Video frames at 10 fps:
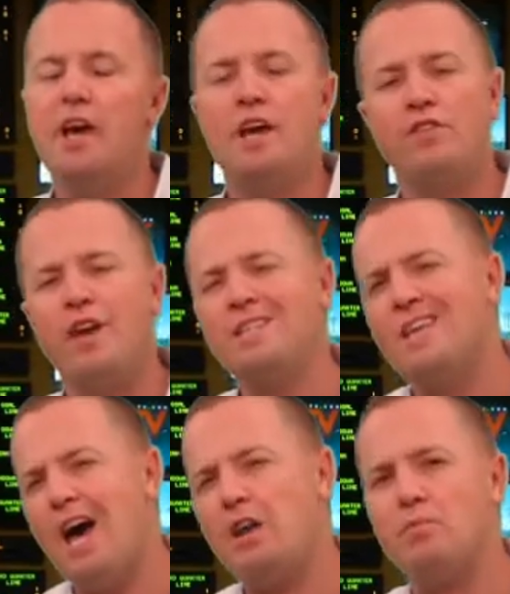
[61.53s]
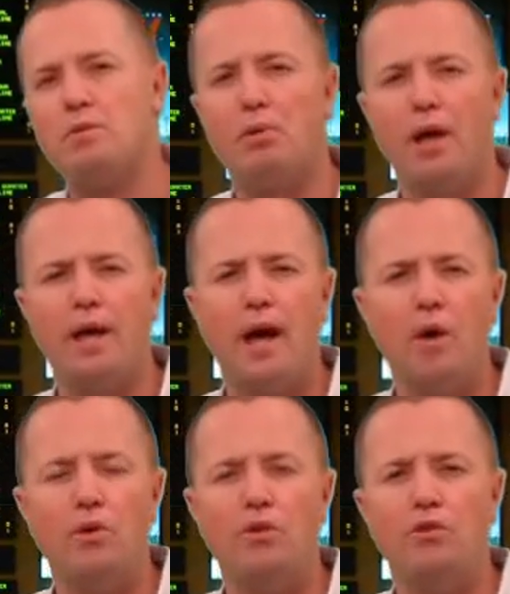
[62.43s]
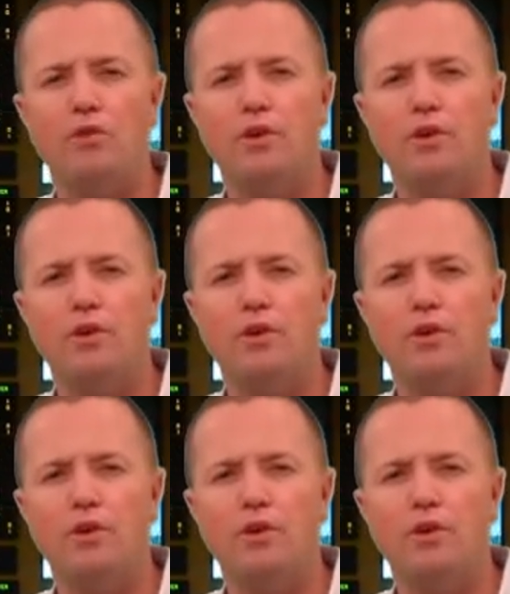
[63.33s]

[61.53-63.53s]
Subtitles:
If Gates hadn't been playing, it would have